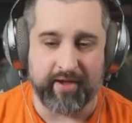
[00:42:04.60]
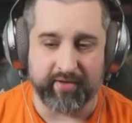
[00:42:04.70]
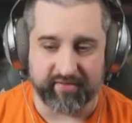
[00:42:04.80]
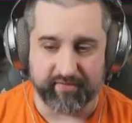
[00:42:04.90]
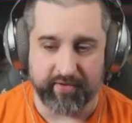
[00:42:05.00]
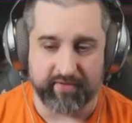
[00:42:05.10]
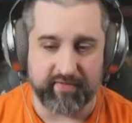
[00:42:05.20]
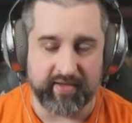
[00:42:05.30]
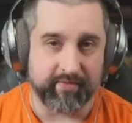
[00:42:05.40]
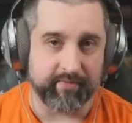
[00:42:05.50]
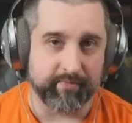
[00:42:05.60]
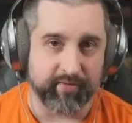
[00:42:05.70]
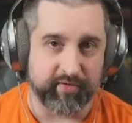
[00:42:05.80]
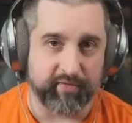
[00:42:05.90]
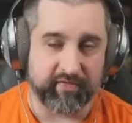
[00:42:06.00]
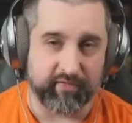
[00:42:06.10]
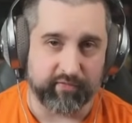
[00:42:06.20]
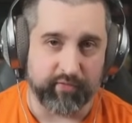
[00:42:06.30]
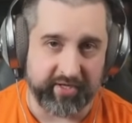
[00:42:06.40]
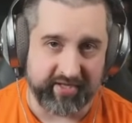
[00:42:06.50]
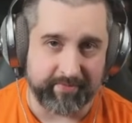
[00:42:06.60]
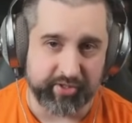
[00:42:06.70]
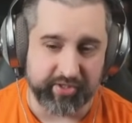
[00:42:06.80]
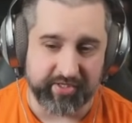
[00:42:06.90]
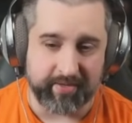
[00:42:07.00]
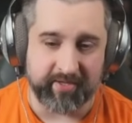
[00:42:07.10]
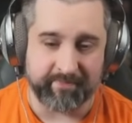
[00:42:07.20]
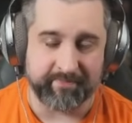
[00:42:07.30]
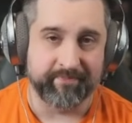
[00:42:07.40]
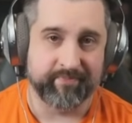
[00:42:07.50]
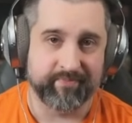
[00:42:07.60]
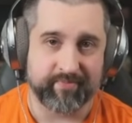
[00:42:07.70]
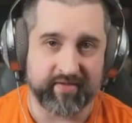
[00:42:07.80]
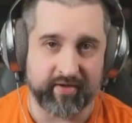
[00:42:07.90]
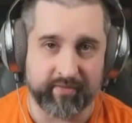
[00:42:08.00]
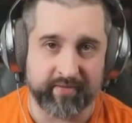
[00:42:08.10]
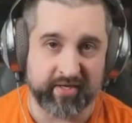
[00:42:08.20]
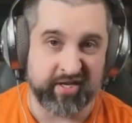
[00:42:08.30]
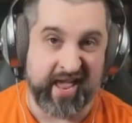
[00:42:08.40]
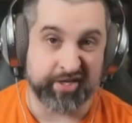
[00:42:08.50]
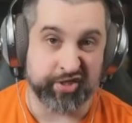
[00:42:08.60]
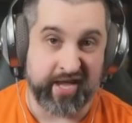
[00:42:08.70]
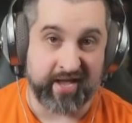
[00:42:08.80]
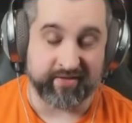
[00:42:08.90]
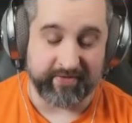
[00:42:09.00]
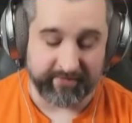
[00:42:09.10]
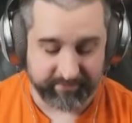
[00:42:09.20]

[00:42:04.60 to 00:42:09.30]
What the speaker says: it's going to get reduced to 20 damage in double up. So it can actually activate.